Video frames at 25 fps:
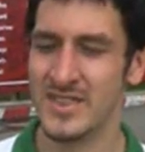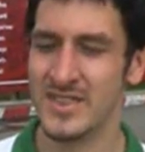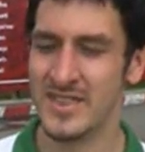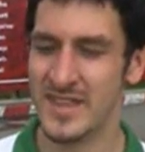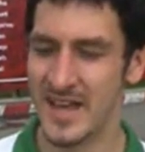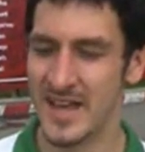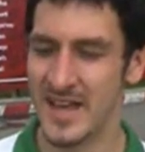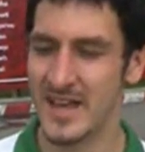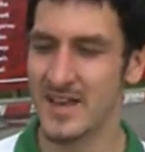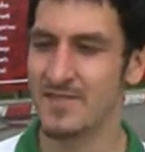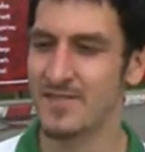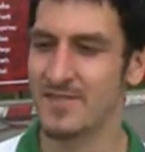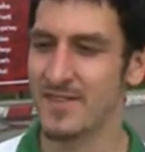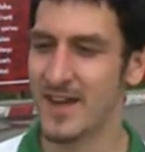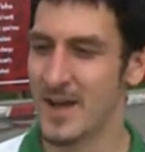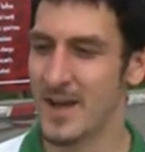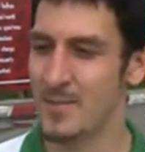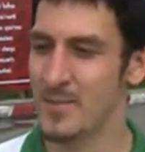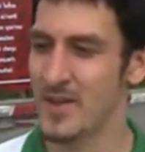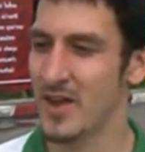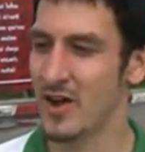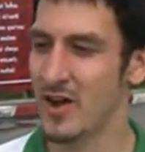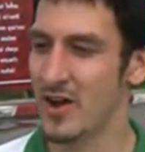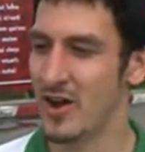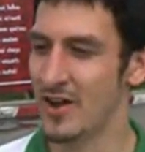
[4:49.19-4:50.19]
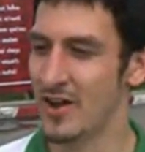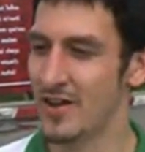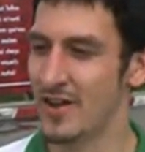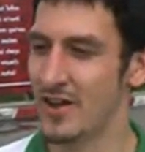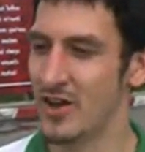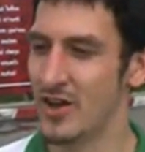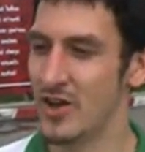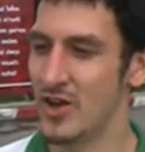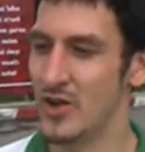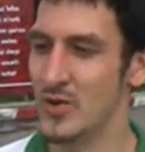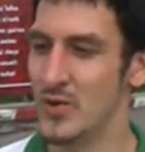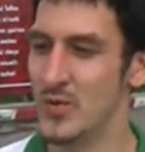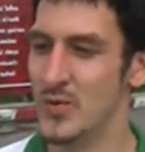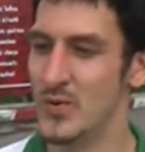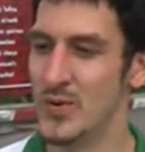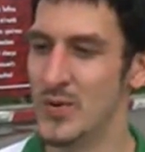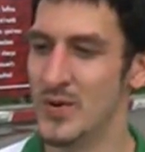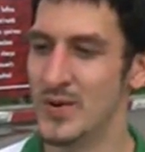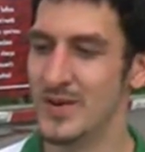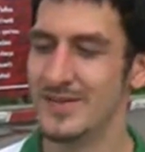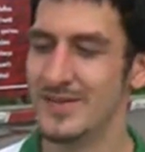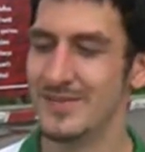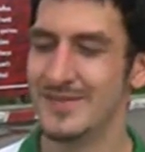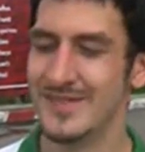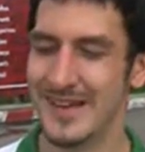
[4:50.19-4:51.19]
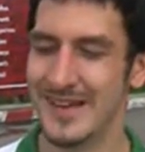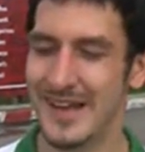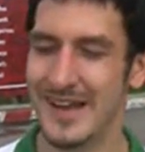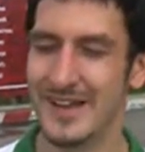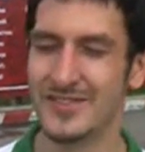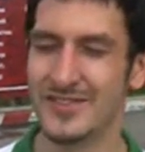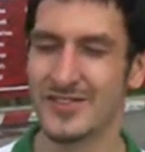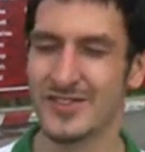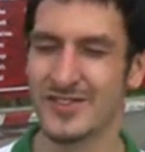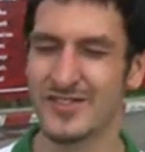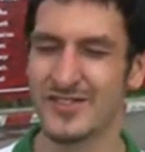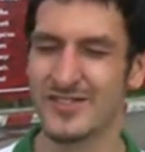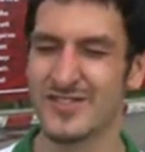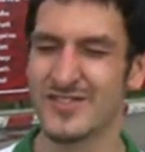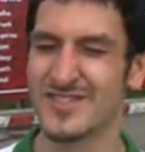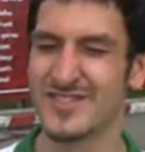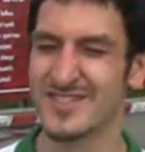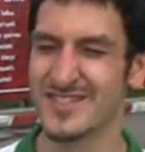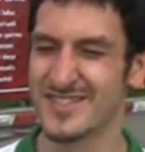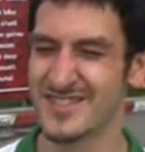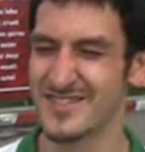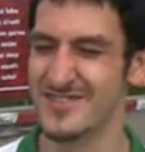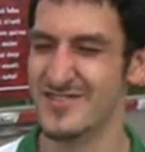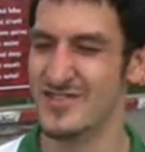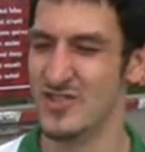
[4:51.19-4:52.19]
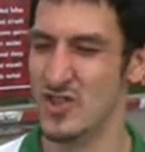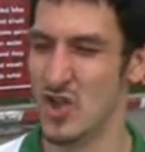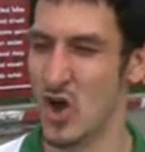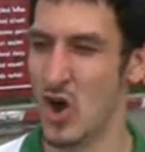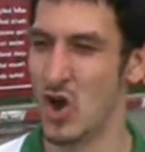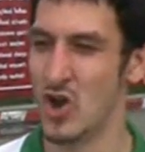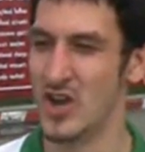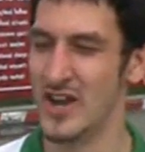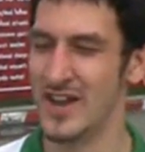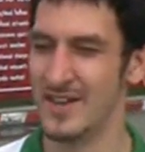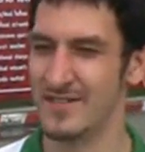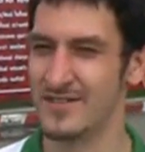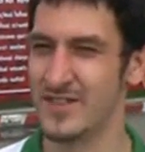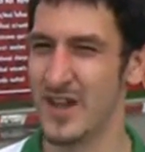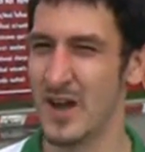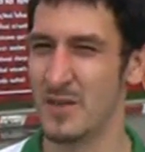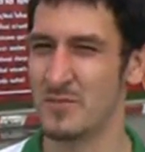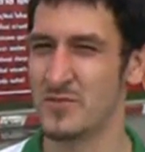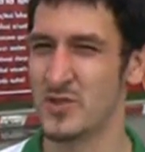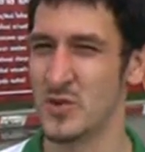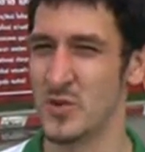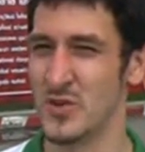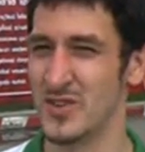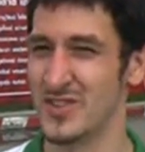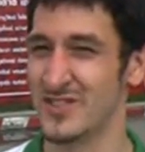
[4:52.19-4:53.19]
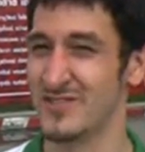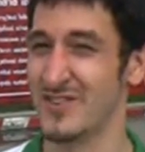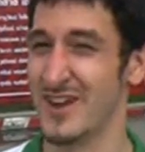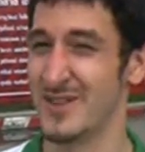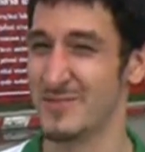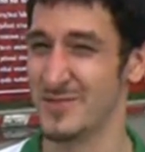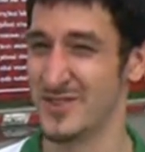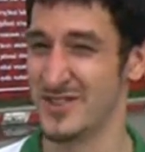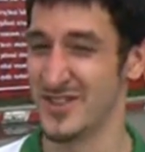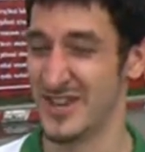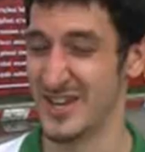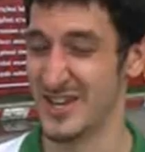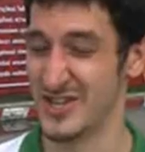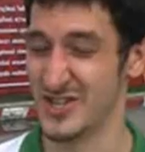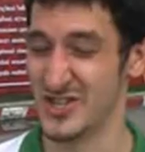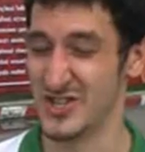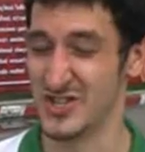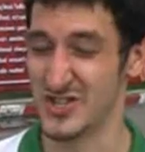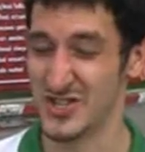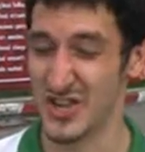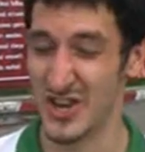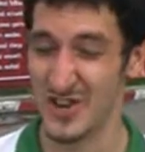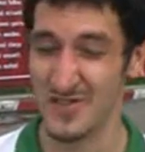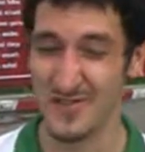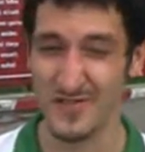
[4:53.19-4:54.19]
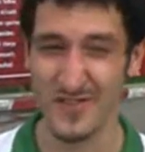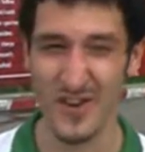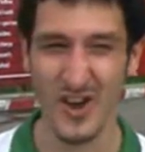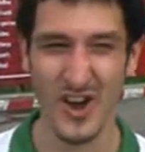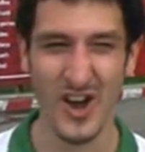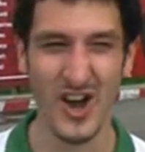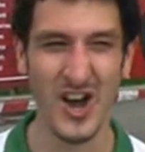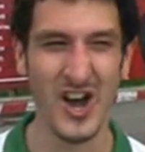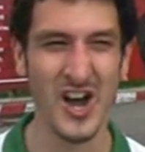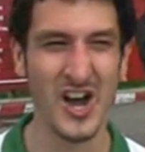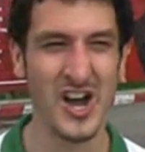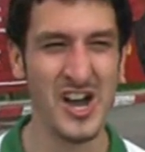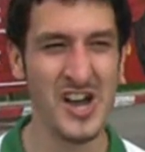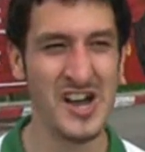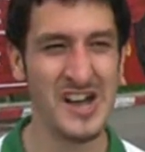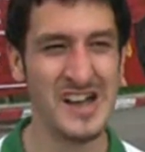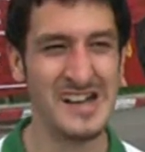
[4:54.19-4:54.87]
Nay Fabiano has not lived up to his reputation so far.